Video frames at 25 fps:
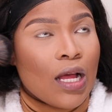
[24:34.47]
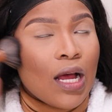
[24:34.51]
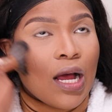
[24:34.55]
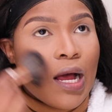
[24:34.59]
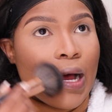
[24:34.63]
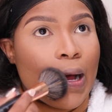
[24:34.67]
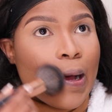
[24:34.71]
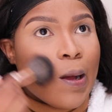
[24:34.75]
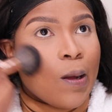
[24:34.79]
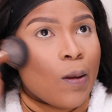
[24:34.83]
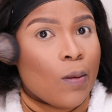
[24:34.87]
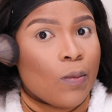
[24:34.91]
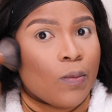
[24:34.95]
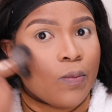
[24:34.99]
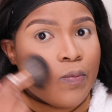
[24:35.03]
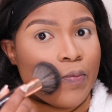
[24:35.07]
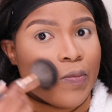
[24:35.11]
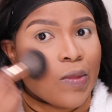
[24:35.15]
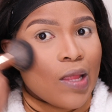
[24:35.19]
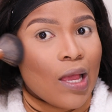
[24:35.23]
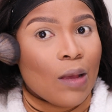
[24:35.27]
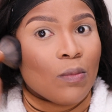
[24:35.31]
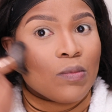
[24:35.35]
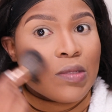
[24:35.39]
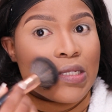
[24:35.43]

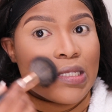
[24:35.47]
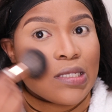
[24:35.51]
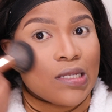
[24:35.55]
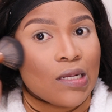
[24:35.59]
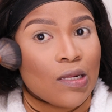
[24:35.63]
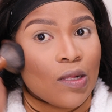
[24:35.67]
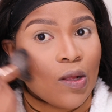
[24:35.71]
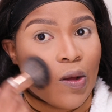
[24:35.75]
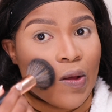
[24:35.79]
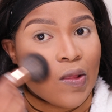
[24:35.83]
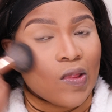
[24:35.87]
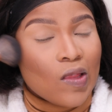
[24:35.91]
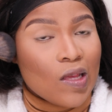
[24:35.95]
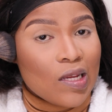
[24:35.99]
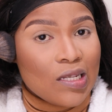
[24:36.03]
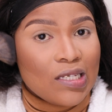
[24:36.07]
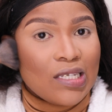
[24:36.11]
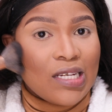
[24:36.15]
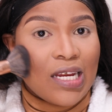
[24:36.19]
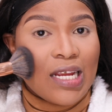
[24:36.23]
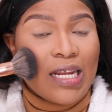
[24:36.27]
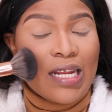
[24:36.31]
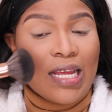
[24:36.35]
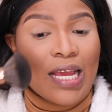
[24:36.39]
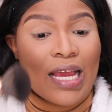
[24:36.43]
I'm still on that
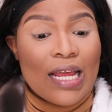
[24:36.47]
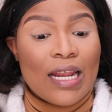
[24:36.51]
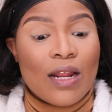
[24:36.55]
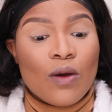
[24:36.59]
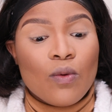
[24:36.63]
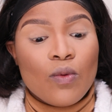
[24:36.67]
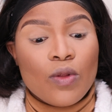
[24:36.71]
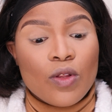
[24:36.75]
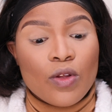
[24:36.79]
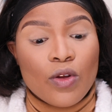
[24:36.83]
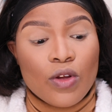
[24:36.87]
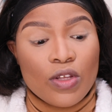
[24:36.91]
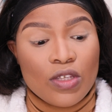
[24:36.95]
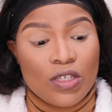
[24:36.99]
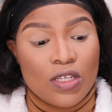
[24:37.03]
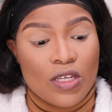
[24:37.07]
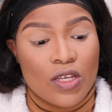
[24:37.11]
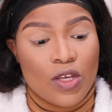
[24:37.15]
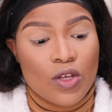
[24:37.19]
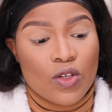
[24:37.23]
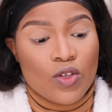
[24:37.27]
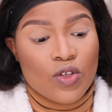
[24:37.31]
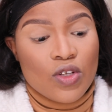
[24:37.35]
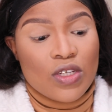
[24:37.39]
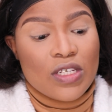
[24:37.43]
journey, and I will
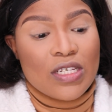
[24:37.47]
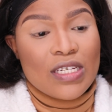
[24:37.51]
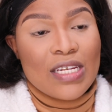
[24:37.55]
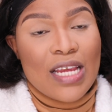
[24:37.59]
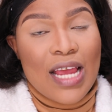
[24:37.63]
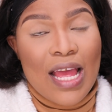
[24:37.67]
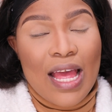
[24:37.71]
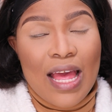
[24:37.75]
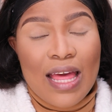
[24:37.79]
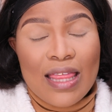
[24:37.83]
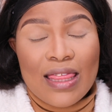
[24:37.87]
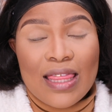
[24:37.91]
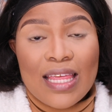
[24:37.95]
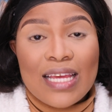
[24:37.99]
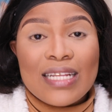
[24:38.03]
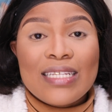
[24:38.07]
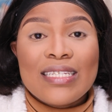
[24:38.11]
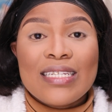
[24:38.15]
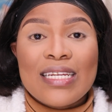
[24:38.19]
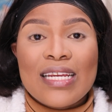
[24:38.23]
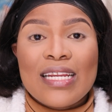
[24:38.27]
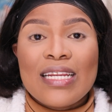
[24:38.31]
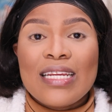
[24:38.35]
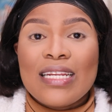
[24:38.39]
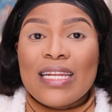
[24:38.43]
continue to share that
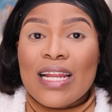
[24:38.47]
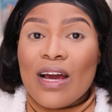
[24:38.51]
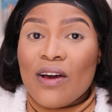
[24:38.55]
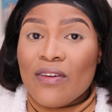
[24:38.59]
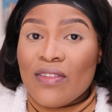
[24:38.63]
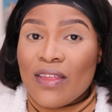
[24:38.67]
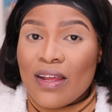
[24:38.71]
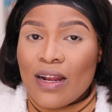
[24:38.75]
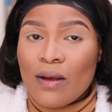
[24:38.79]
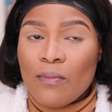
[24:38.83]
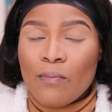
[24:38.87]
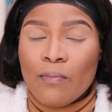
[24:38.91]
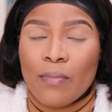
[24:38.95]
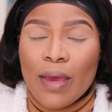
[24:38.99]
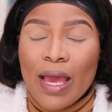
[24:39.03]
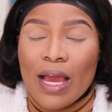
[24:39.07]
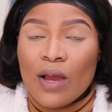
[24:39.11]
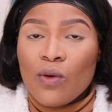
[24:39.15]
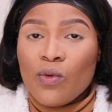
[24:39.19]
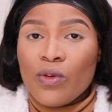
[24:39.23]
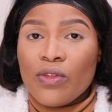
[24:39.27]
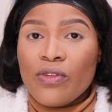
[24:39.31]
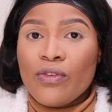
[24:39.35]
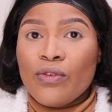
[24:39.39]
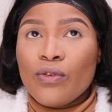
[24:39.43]
journey now that I'm
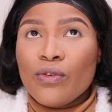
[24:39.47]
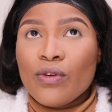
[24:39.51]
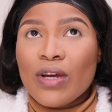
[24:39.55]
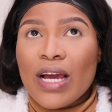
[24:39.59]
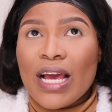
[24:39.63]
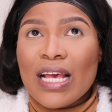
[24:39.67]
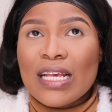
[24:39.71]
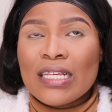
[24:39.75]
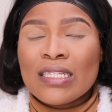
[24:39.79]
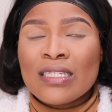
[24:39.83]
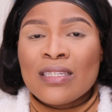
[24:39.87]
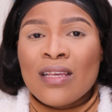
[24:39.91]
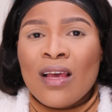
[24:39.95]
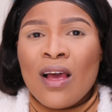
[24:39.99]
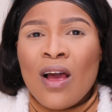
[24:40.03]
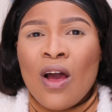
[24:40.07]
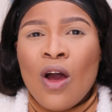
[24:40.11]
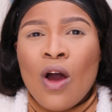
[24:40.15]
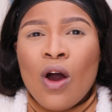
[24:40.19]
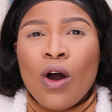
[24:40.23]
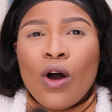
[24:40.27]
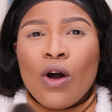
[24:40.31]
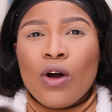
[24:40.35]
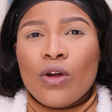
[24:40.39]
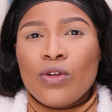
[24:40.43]
back with you guys
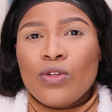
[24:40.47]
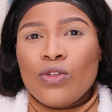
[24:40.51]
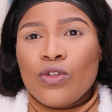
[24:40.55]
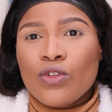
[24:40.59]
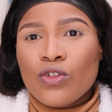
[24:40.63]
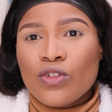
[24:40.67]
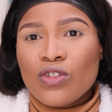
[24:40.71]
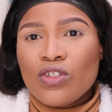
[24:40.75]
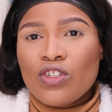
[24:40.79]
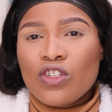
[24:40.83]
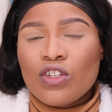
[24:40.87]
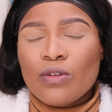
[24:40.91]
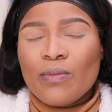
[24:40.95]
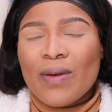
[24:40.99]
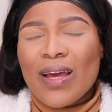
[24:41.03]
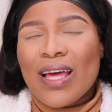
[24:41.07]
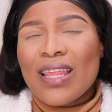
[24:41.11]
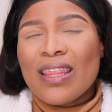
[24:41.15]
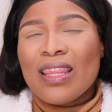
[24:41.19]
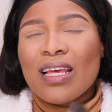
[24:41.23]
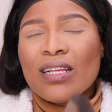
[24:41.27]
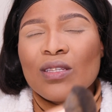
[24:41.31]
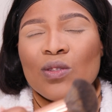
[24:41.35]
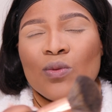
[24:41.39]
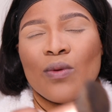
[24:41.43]
on YouTube.
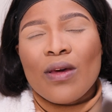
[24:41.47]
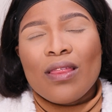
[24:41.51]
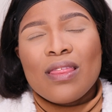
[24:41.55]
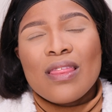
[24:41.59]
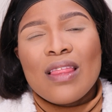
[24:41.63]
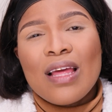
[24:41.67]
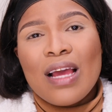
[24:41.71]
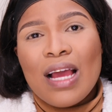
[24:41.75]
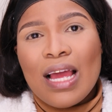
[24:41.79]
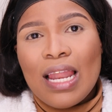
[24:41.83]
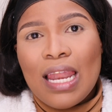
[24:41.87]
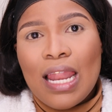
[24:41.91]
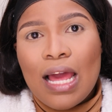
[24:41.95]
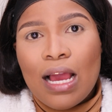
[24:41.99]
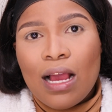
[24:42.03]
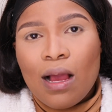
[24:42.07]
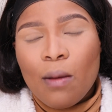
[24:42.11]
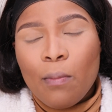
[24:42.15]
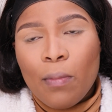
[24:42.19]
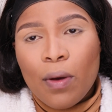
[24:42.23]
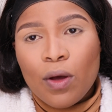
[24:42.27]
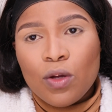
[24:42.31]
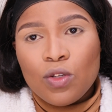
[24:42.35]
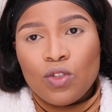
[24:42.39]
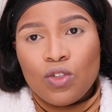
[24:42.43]
And that's one thing I like
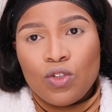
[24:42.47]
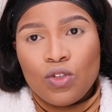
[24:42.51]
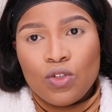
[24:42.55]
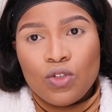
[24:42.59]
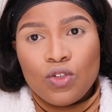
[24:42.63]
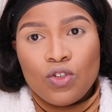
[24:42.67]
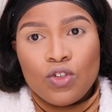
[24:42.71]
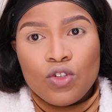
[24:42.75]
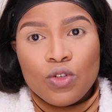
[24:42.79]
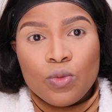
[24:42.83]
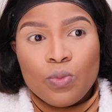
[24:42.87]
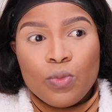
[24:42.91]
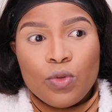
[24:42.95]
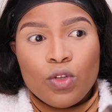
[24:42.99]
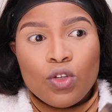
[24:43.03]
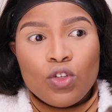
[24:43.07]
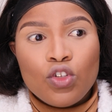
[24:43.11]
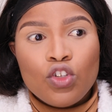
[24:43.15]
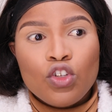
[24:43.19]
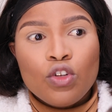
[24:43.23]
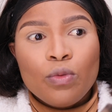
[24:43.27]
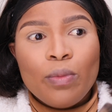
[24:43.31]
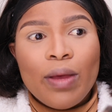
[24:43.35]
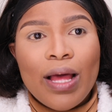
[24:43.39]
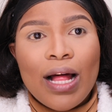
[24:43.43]
about YouTube.
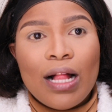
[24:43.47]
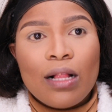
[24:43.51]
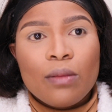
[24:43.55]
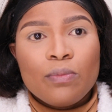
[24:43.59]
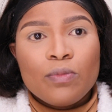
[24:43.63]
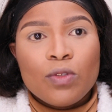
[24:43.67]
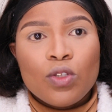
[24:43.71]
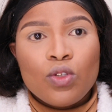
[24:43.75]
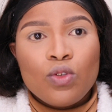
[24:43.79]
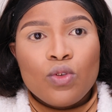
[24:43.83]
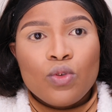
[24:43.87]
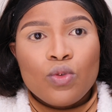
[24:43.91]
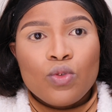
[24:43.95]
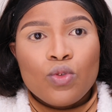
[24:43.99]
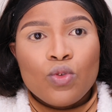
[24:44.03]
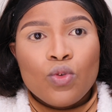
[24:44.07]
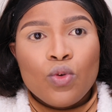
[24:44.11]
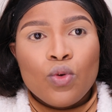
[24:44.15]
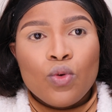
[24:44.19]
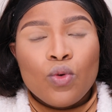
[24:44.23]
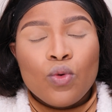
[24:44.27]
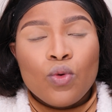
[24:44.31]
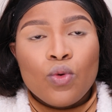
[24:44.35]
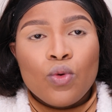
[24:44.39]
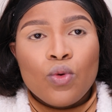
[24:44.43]
YouTube helps you
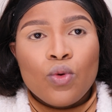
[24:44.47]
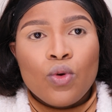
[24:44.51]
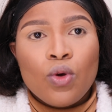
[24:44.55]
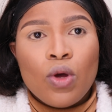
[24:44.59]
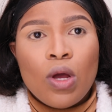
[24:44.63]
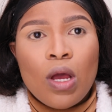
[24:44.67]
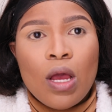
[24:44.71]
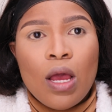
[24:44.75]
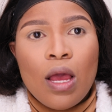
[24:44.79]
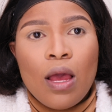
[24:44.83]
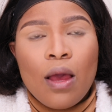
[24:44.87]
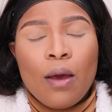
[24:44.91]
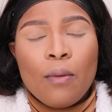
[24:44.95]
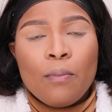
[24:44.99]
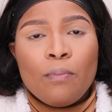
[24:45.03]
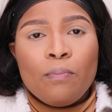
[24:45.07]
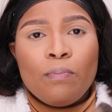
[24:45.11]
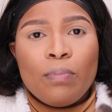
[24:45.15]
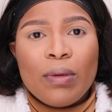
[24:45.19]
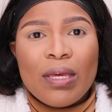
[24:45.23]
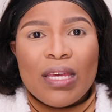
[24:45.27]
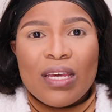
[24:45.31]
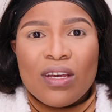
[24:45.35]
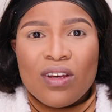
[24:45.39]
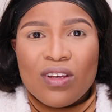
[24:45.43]
to
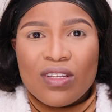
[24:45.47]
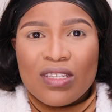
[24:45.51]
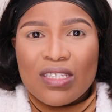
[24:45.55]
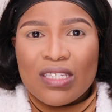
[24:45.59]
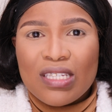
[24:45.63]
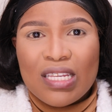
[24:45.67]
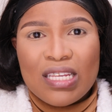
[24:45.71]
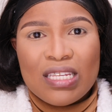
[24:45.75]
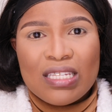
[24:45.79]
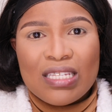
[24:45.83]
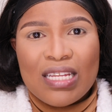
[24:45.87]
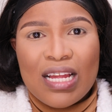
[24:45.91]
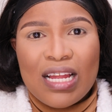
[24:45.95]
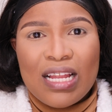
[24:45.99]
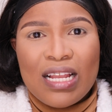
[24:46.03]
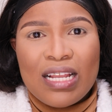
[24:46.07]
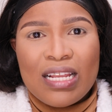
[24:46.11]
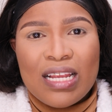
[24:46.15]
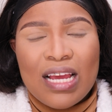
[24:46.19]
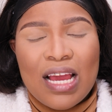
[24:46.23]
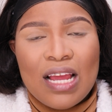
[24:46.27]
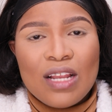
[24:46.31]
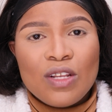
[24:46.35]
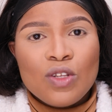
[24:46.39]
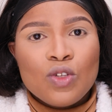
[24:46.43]
be consistent
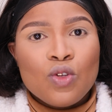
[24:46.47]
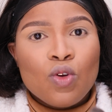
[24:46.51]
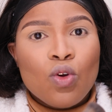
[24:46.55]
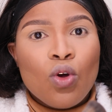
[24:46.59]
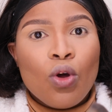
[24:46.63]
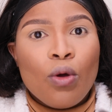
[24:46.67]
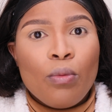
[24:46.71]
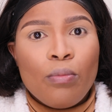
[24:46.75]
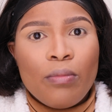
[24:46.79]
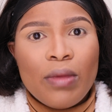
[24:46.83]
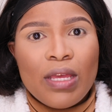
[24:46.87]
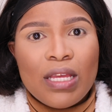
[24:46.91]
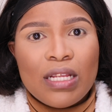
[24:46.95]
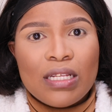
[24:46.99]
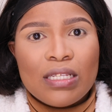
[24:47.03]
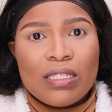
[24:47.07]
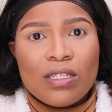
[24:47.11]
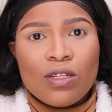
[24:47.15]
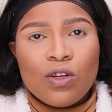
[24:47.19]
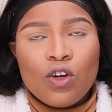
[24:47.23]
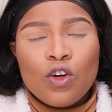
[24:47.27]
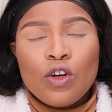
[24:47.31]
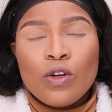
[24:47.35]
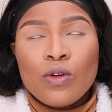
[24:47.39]
and to commit.